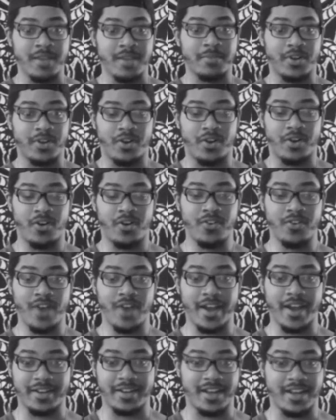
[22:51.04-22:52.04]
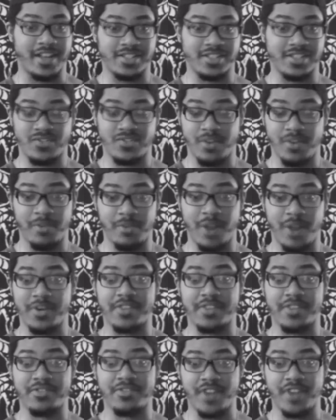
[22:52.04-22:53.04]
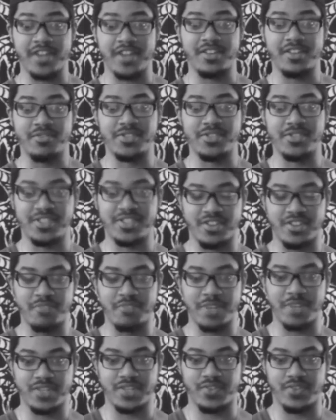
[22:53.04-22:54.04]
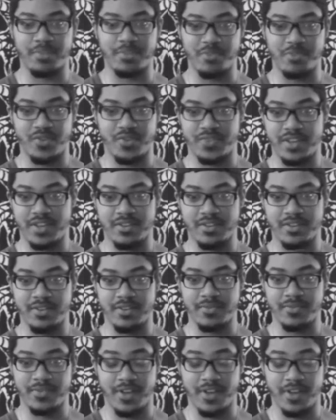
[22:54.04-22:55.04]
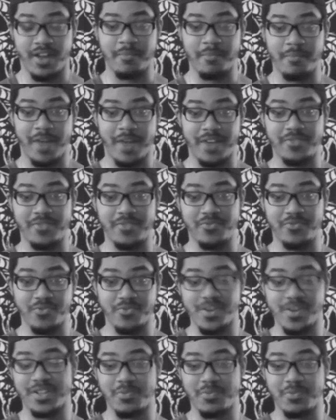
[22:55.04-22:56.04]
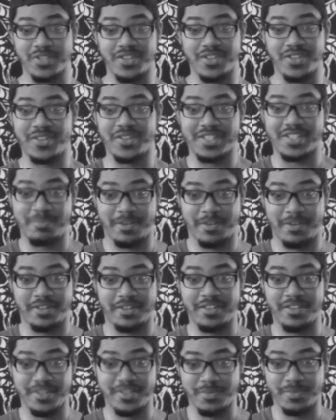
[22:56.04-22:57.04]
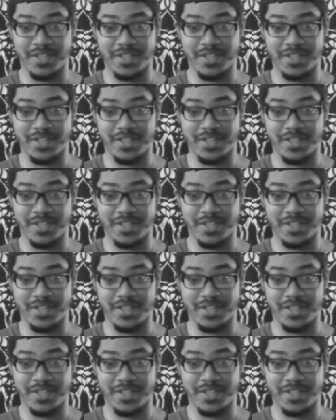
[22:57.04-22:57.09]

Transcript: But all right, Skribbal, I want to thank you so much for the birthday gift. I really was not expecting this.